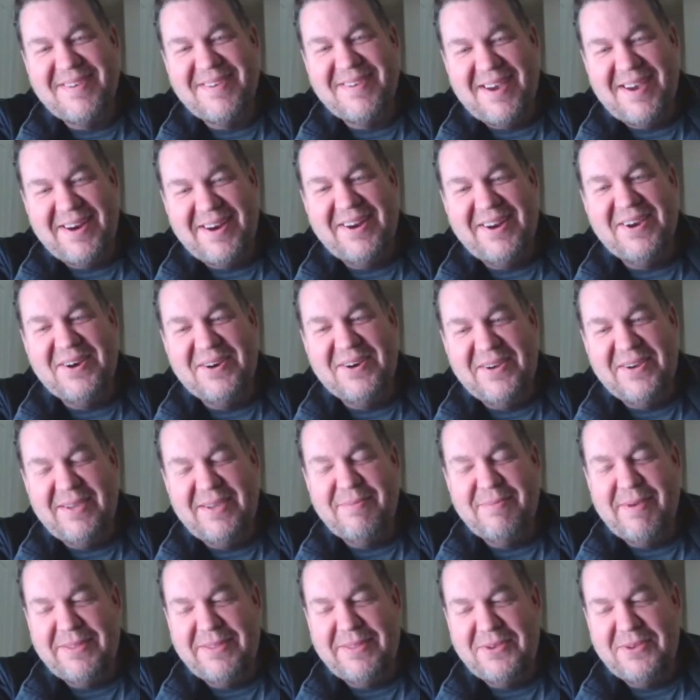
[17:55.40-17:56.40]
I know. He
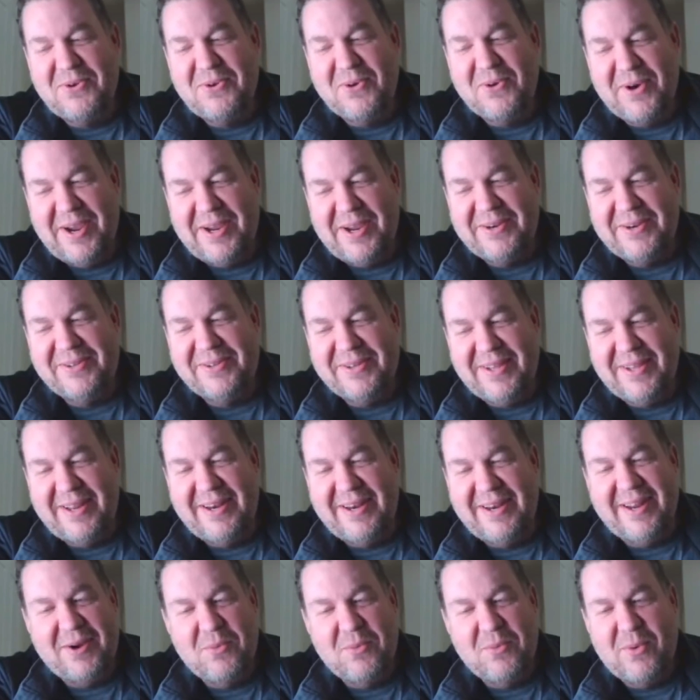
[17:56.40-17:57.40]
made the door handle
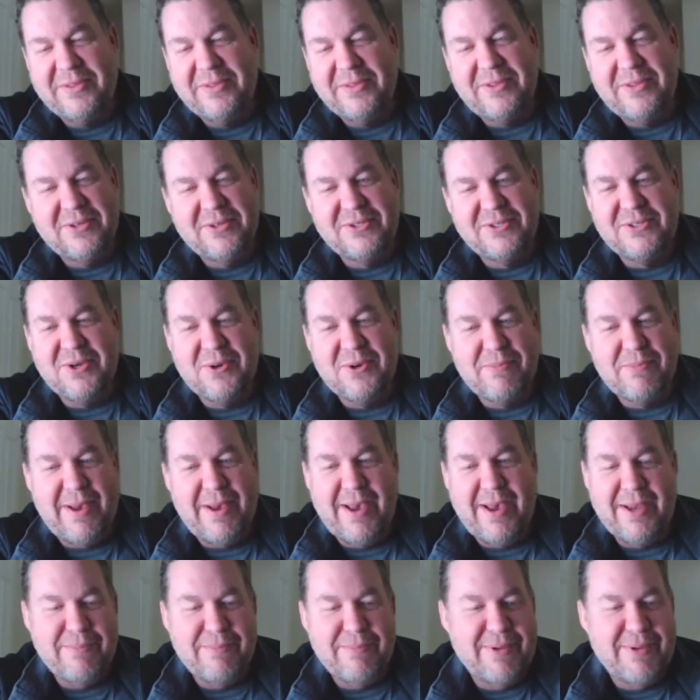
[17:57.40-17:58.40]
and I want those so
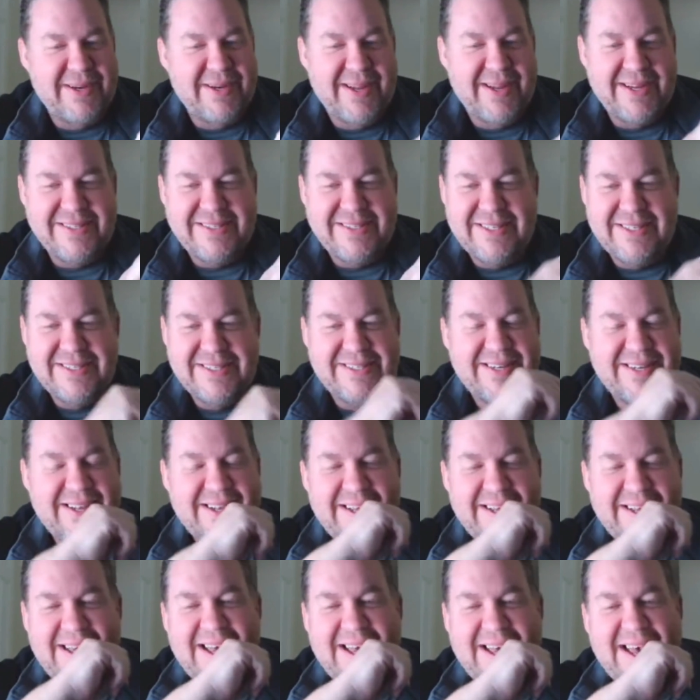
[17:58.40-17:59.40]
bad, but
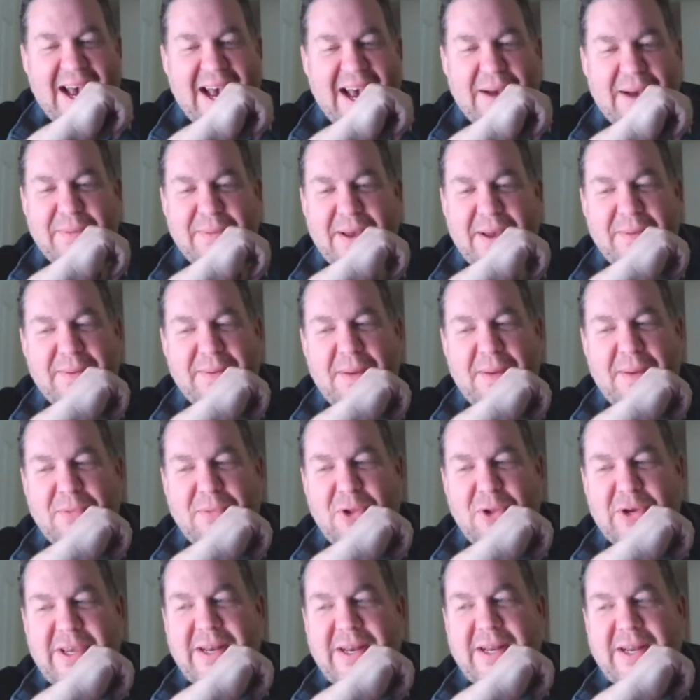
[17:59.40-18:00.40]
I'm
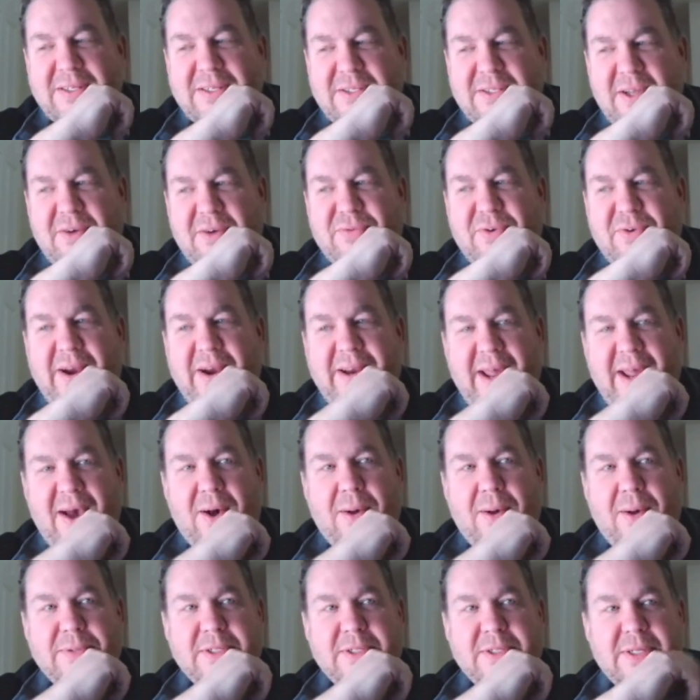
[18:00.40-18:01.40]
looking at stuff right now.
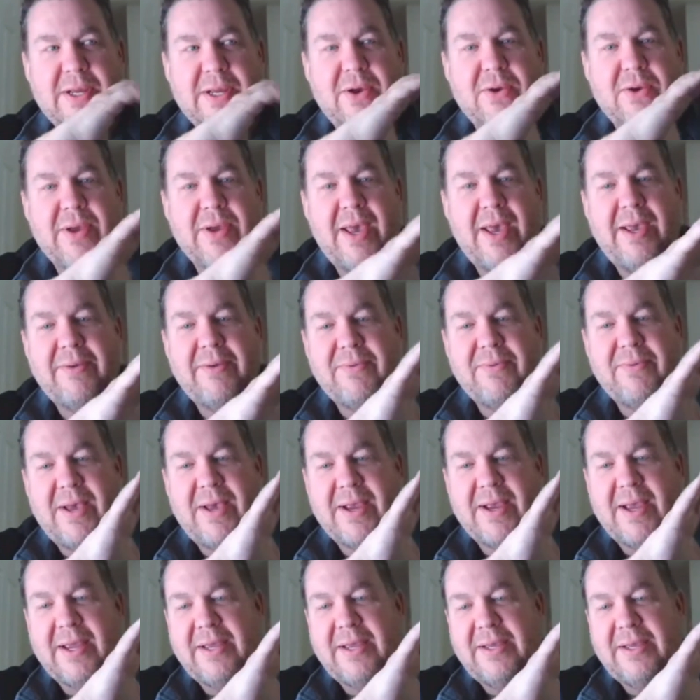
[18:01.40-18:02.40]
I'm just like, okay, I
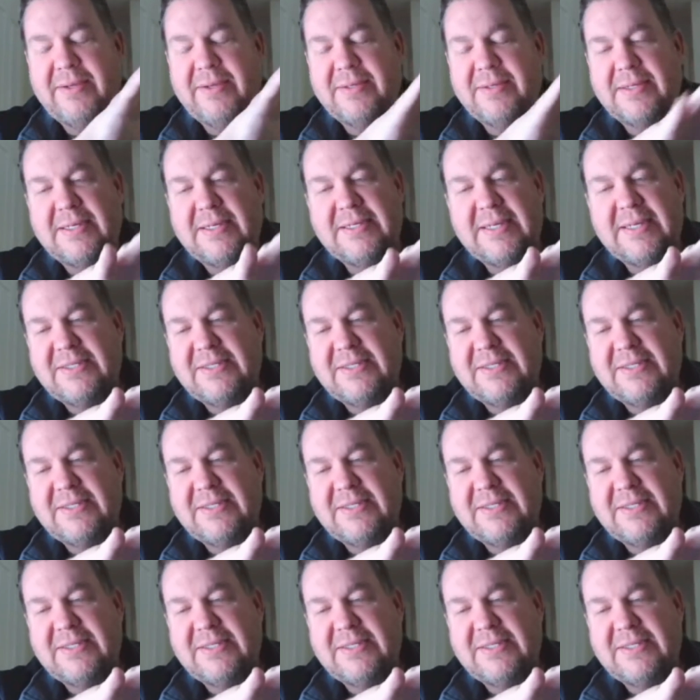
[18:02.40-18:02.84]
gotta get because I